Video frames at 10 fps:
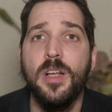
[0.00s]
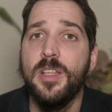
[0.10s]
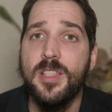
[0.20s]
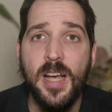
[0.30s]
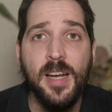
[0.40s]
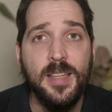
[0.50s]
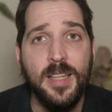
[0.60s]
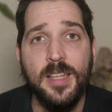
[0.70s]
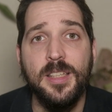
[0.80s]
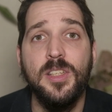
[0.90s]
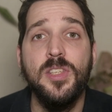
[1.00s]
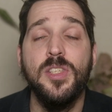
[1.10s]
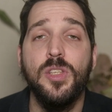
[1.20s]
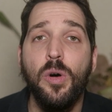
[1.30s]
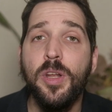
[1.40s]
Secondly, the
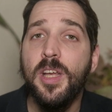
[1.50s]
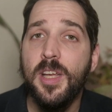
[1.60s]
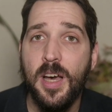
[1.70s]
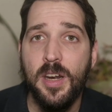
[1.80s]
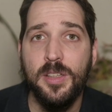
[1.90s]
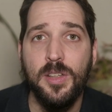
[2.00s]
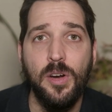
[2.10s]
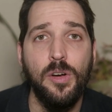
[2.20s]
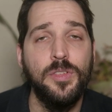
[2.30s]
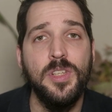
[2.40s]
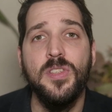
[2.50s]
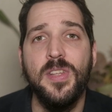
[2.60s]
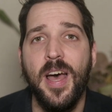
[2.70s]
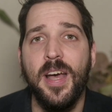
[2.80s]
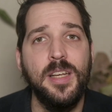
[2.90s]
sonic character of this
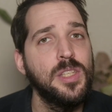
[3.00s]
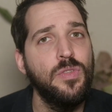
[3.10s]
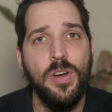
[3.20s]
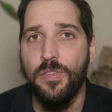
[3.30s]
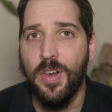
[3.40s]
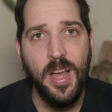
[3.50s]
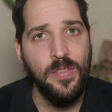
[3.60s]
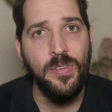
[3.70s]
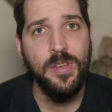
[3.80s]
DAC is very flat.